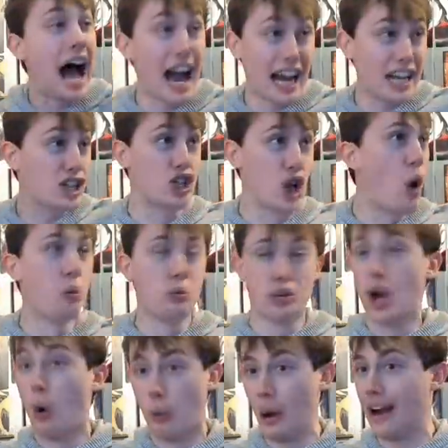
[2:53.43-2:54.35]
I don't
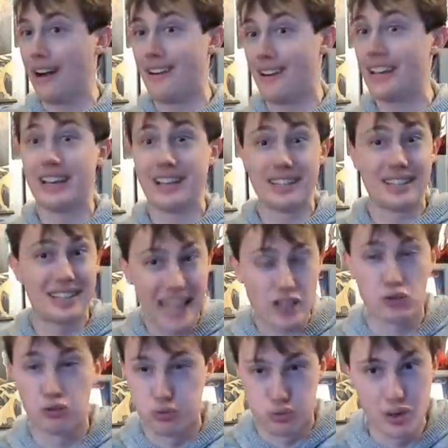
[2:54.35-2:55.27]
know where it is.
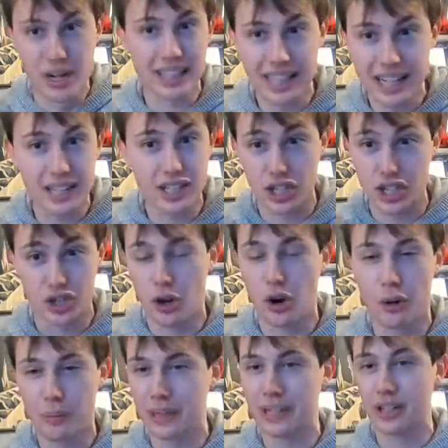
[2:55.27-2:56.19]
That's really
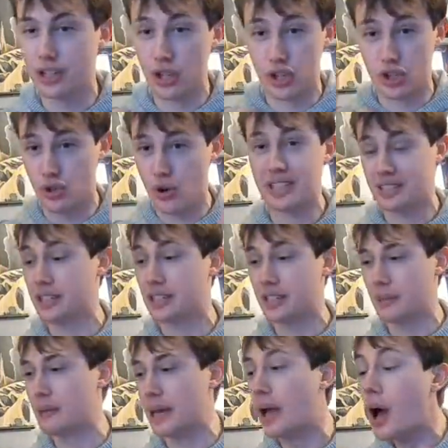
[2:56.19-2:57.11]
disturbing and distressing
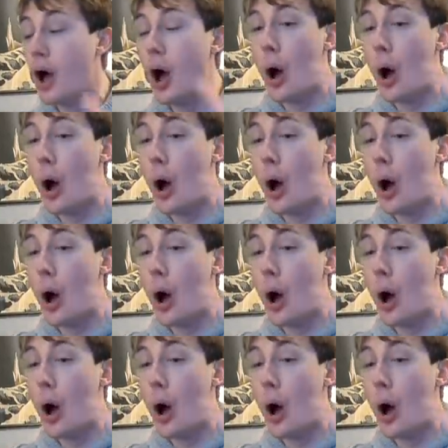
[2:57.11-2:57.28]
to me.